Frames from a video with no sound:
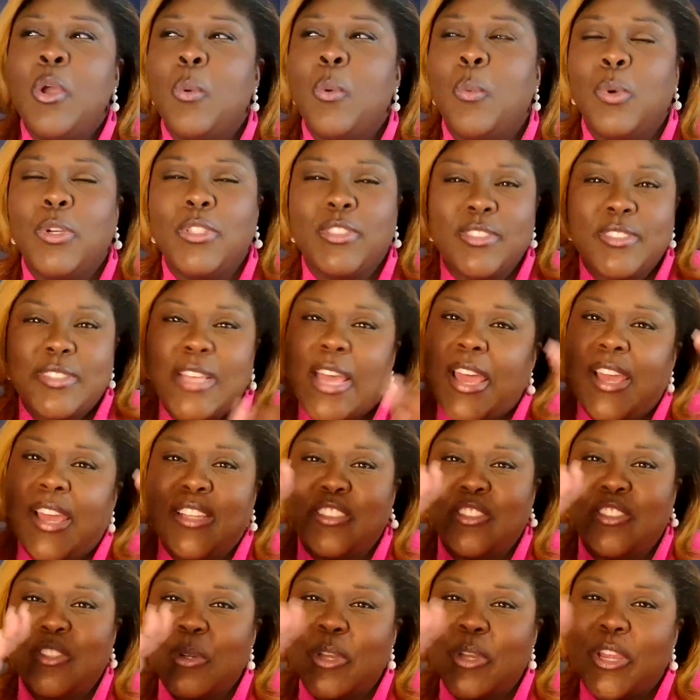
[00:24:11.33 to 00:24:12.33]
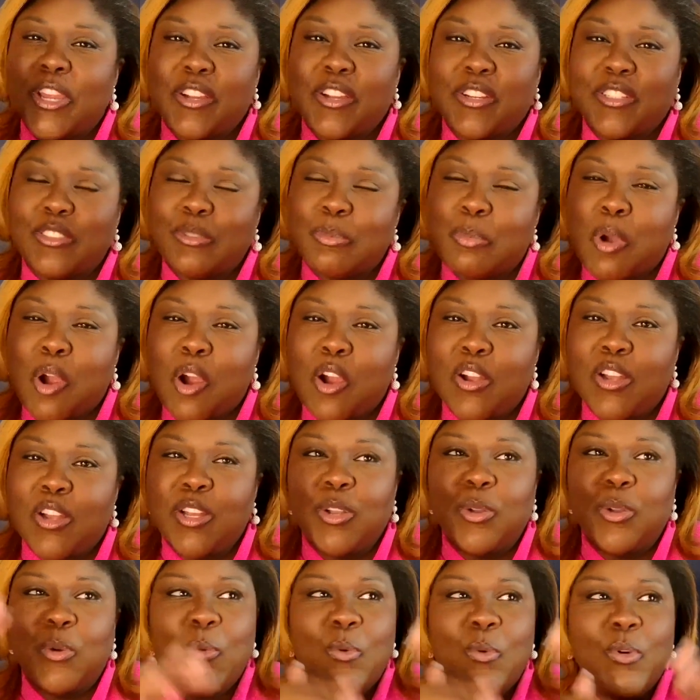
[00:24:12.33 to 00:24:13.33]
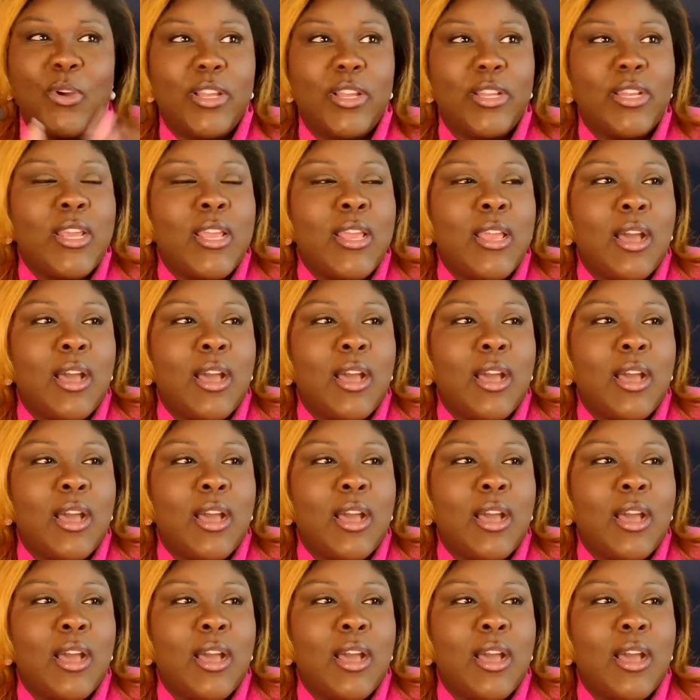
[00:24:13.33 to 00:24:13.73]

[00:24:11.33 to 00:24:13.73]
what side your hair is parted on,